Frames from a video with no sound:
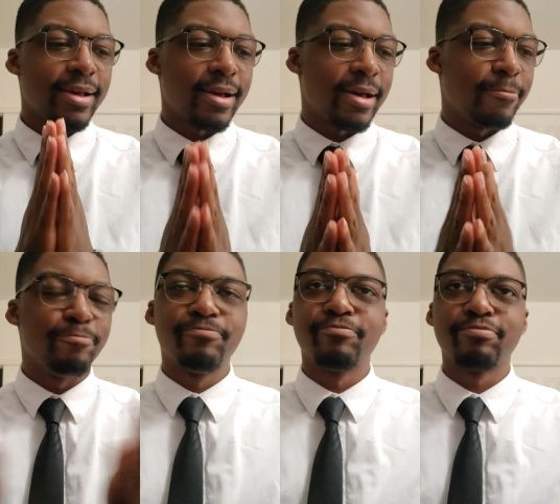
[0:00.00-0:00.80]

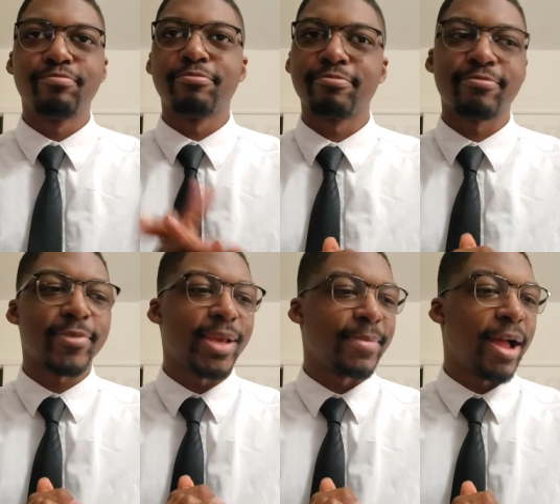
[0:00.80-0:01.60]
Um,
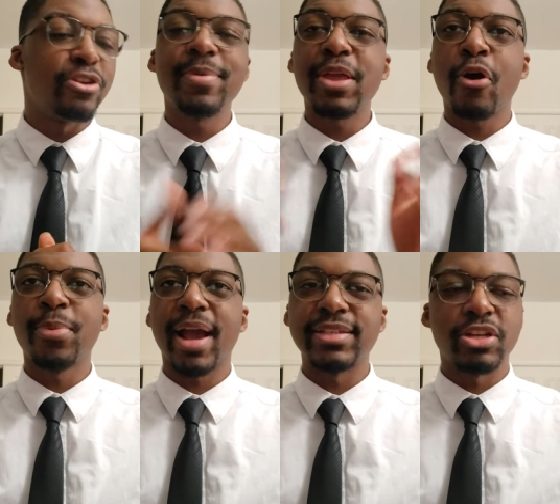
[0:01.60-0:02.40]
I'm not a newbie. I
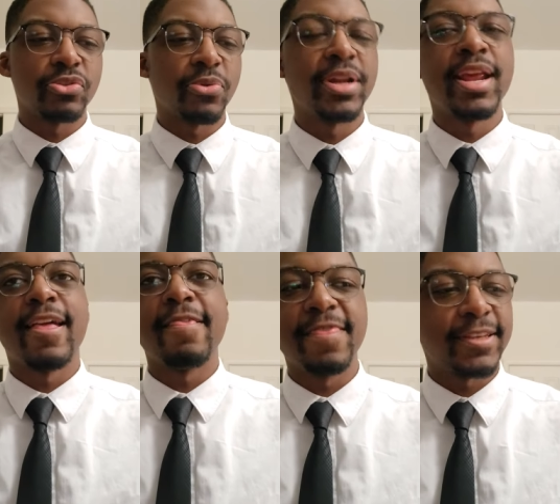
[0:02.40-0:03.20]
hope you guys enjoyed
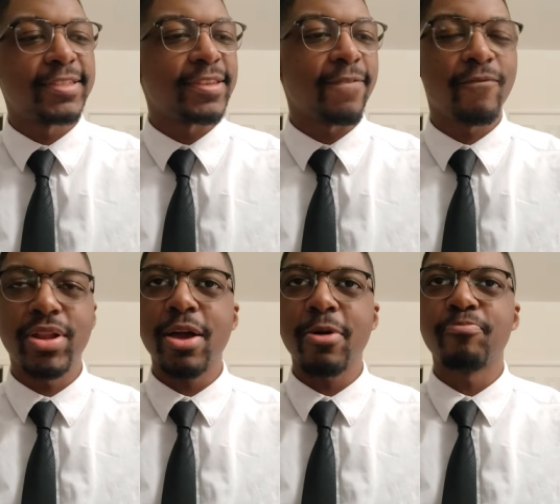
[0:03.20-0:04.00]
this
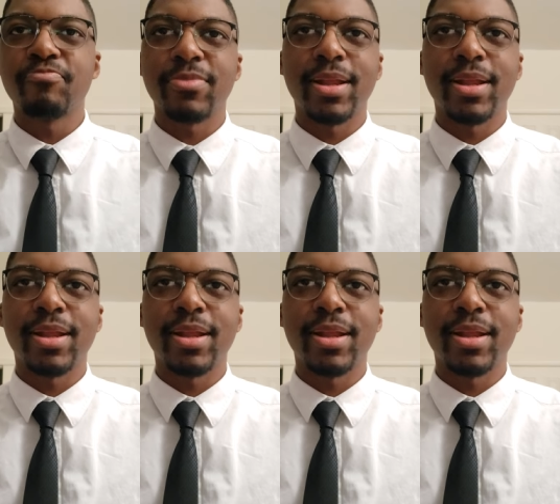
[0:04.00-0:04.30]
video.